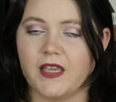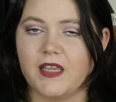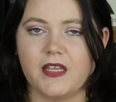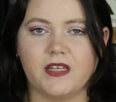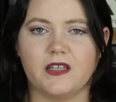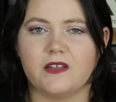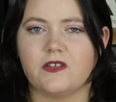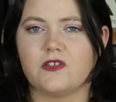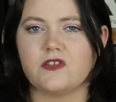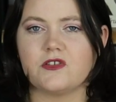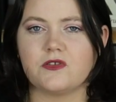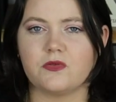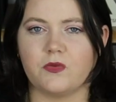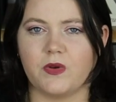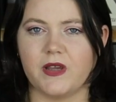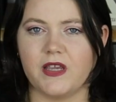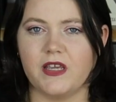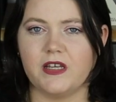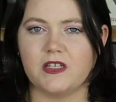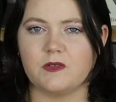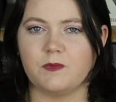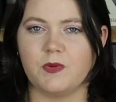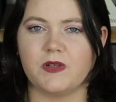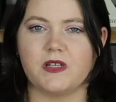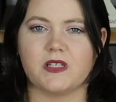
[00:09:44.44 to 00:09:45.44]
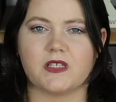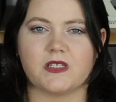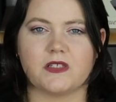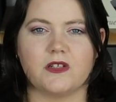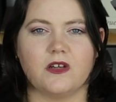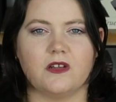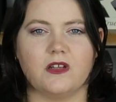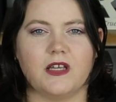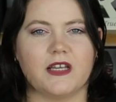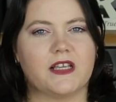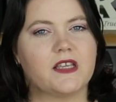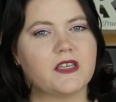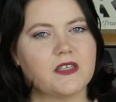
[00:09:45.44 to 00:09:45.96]
it is sweet, but it's
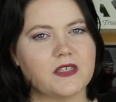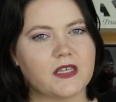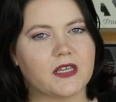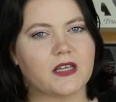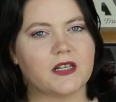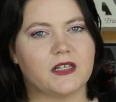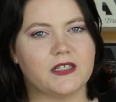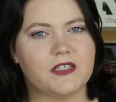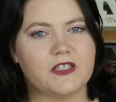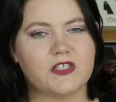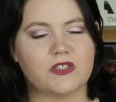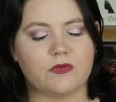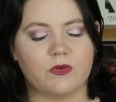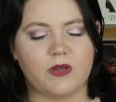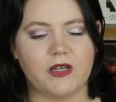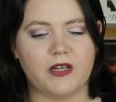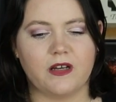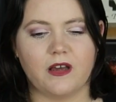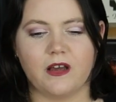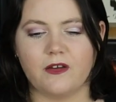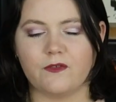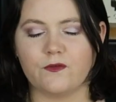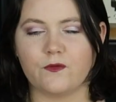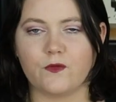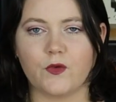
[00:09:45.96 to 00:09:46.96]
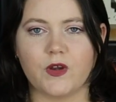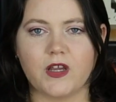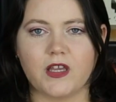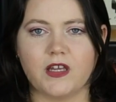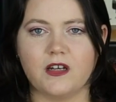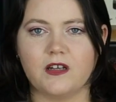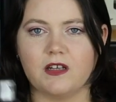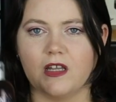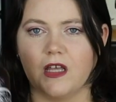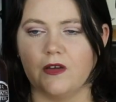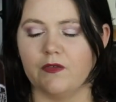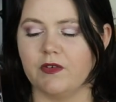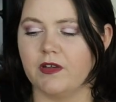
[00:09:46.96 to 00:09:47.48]
not like sickly sweet. I
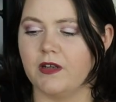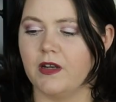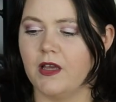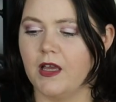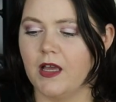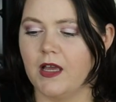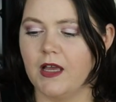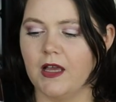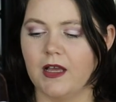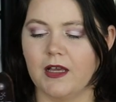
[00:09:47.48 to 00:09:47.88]
freaking love it.